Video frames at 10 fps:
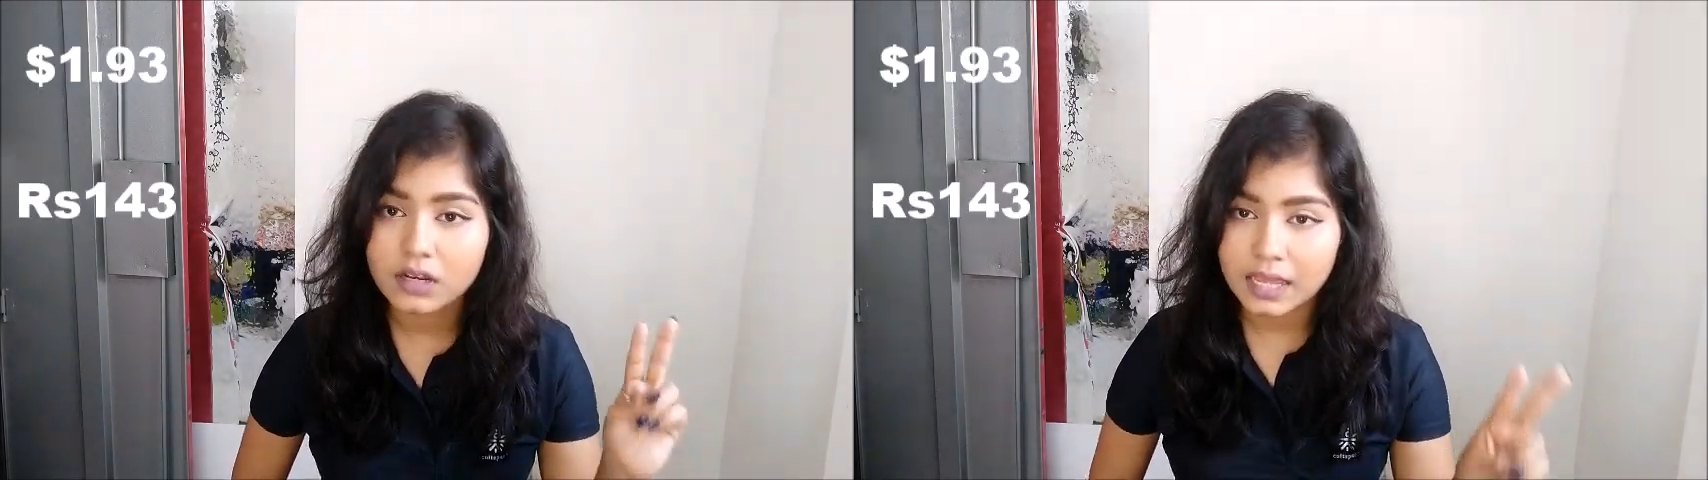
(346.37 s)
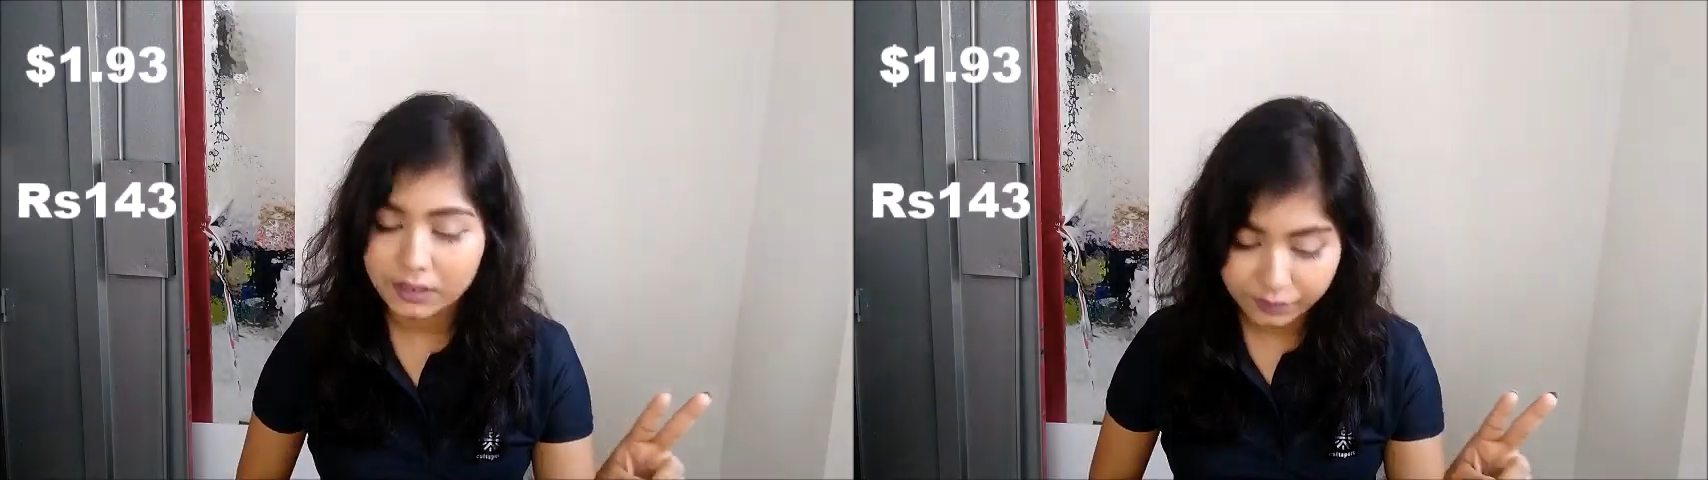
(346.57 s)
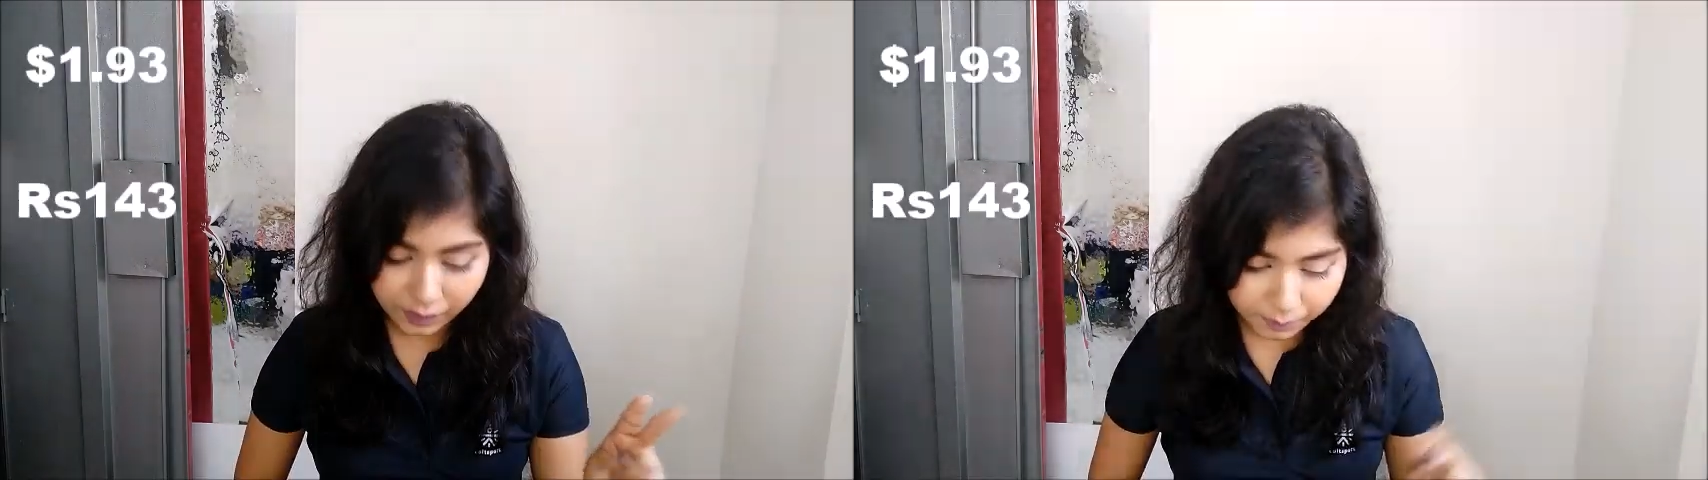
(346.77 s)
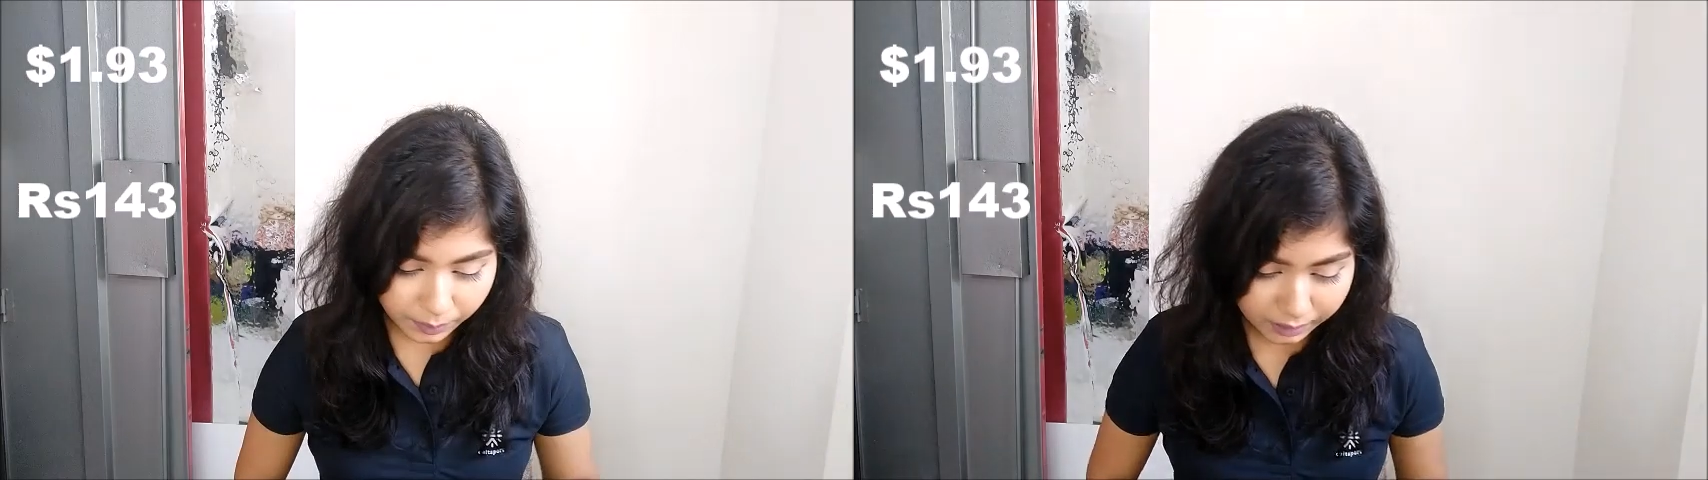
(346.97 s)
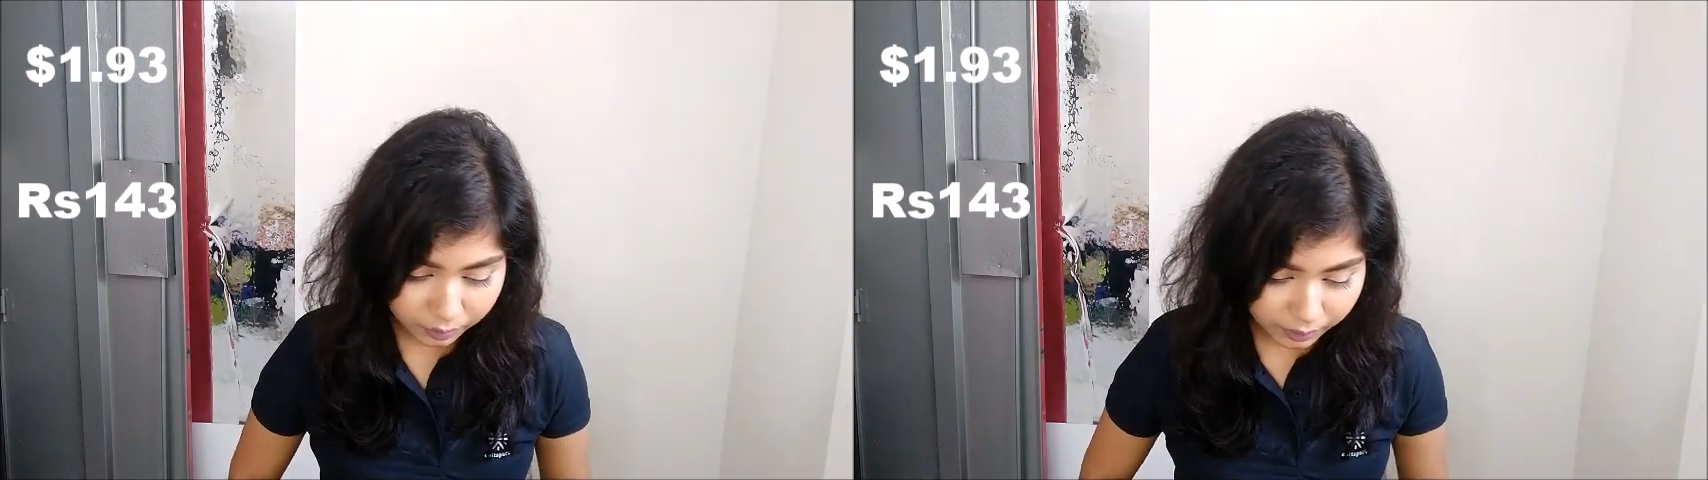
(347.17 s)
9th Feb,
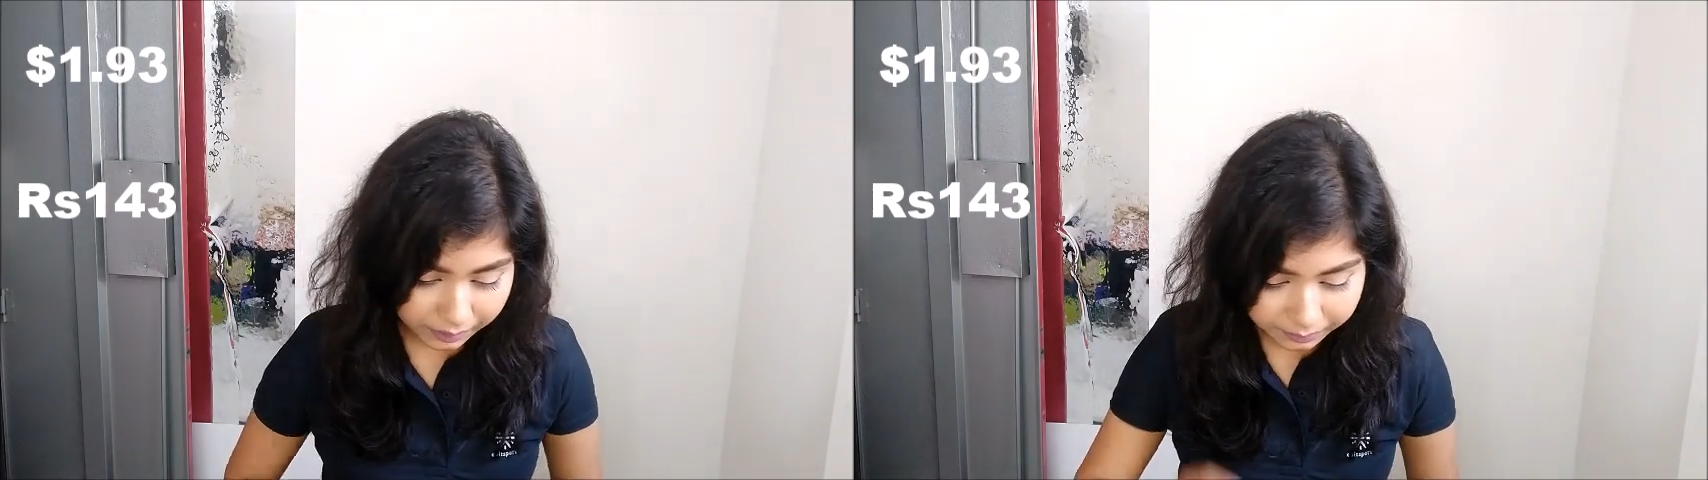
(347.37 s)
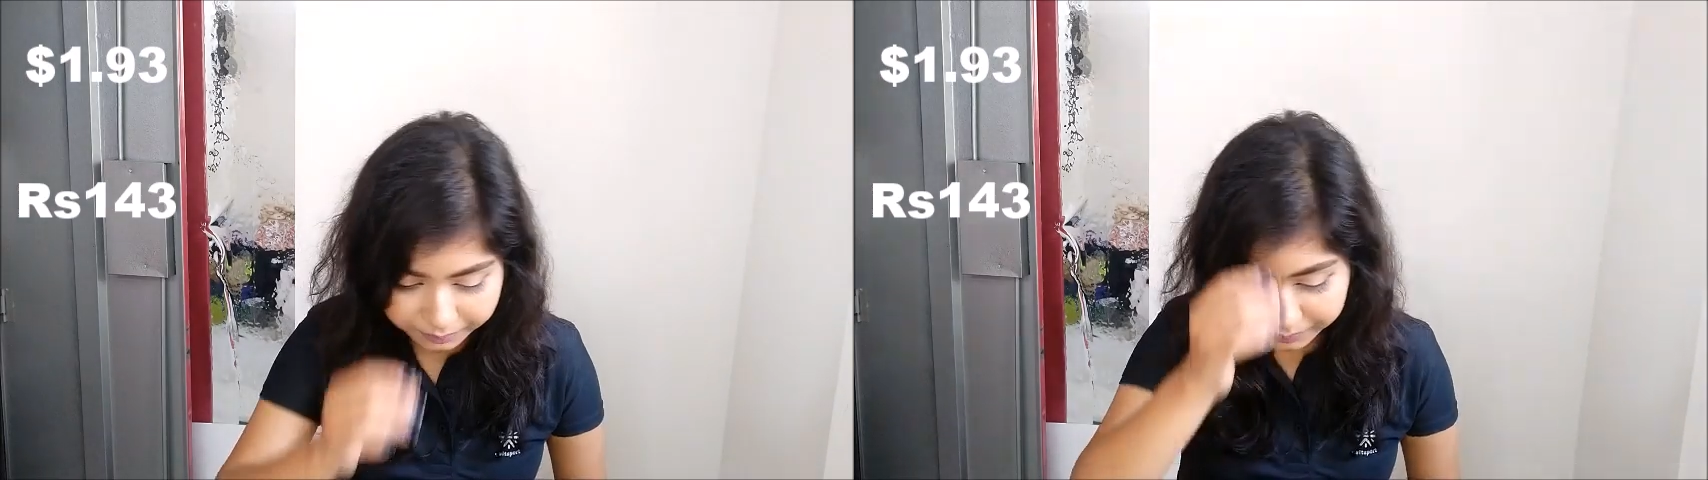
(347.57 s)
by the way.